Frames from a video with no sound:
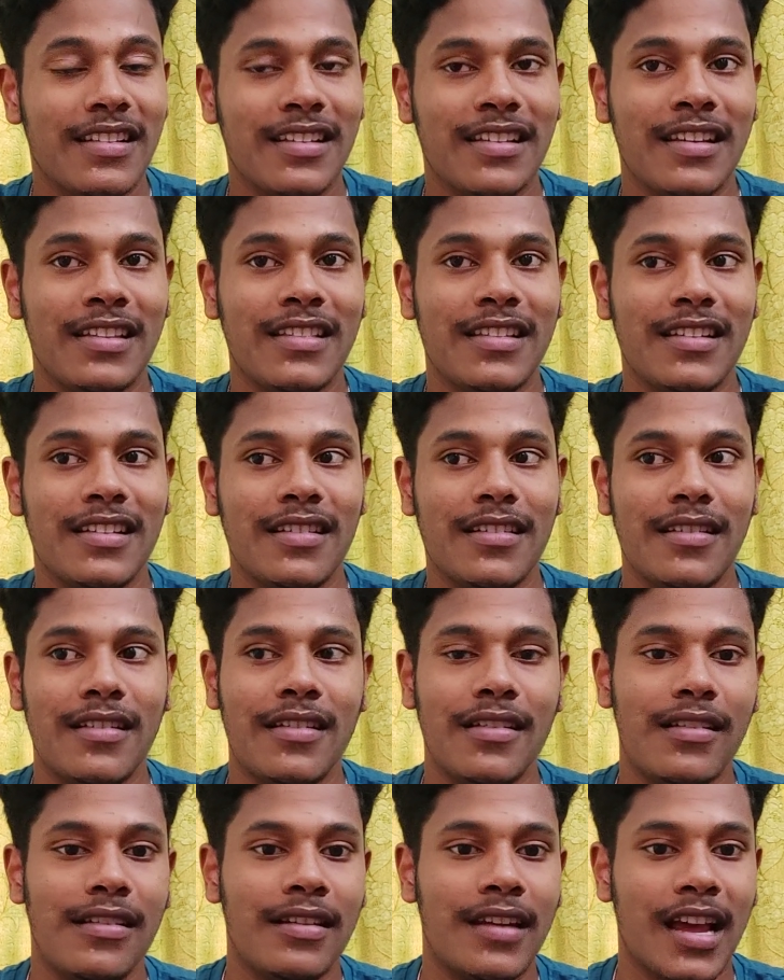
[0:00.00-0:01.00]
in
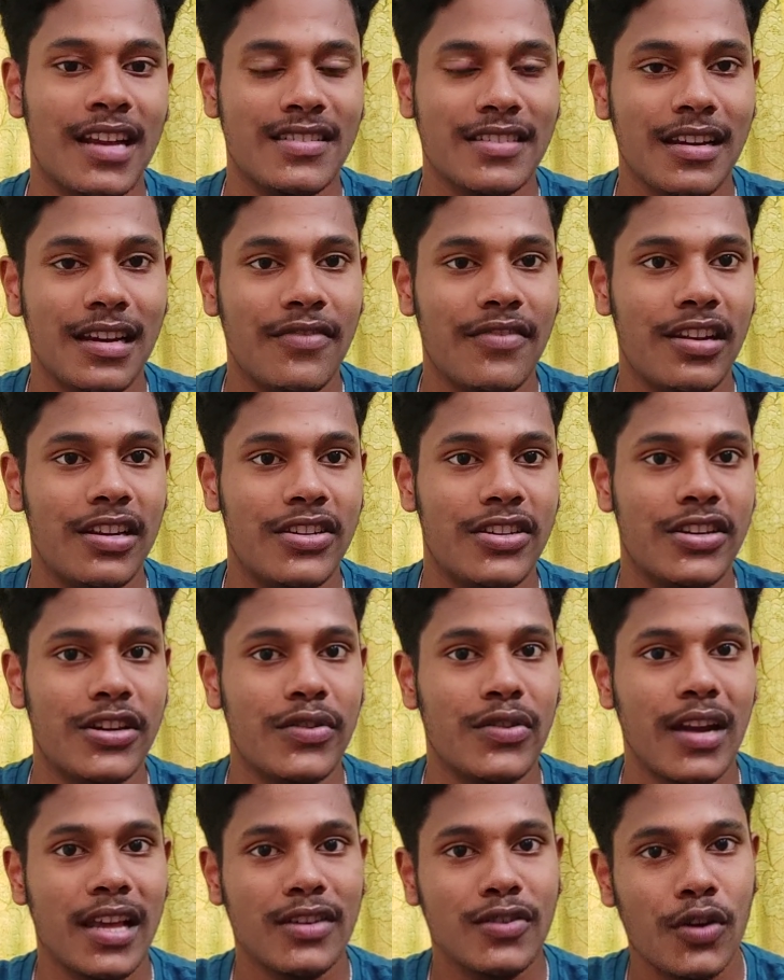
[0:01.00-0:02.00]
the national level
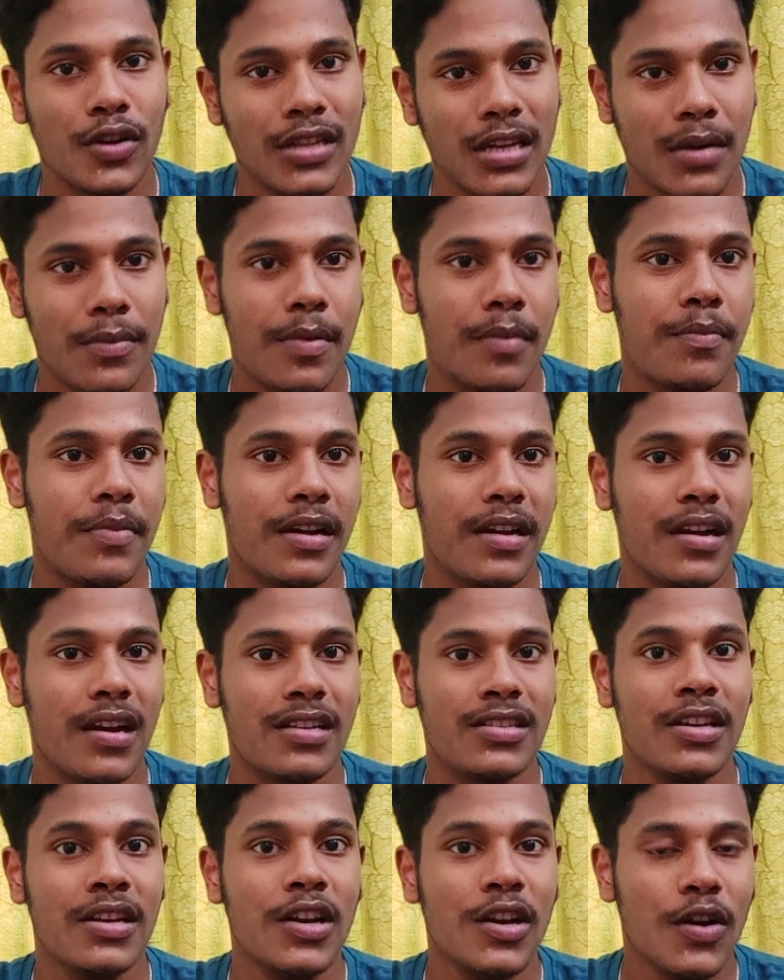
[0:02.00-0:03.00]
institute like Chaudhary Brahm
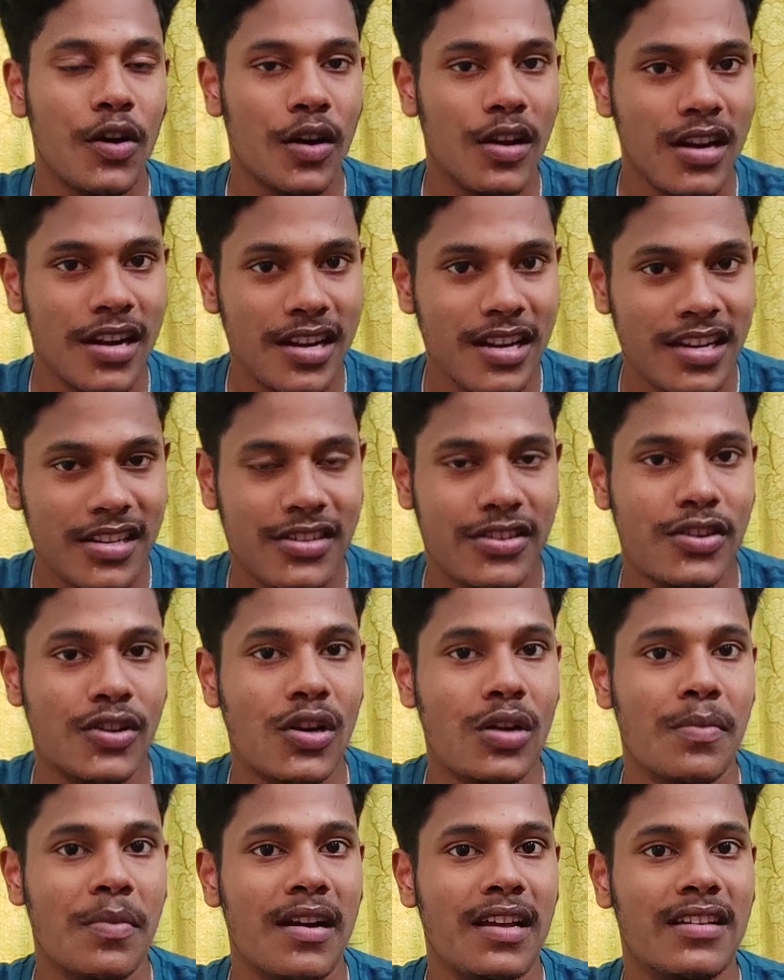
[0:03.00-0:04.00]
Prakash, All India
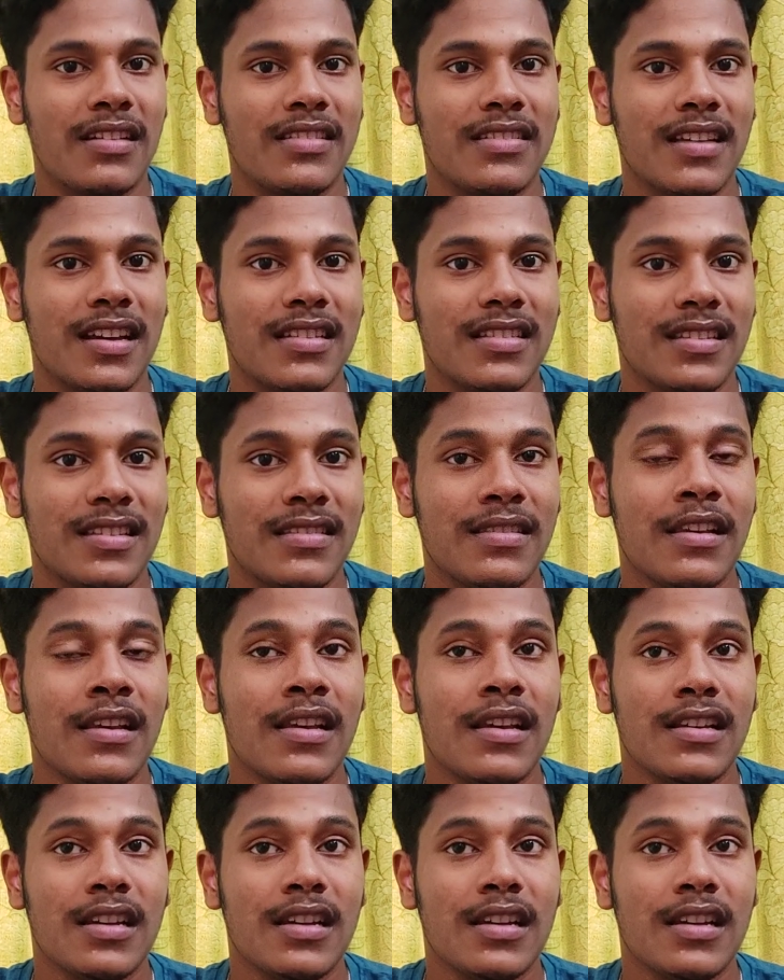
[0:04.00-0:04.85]
Institute of Medical Sciences,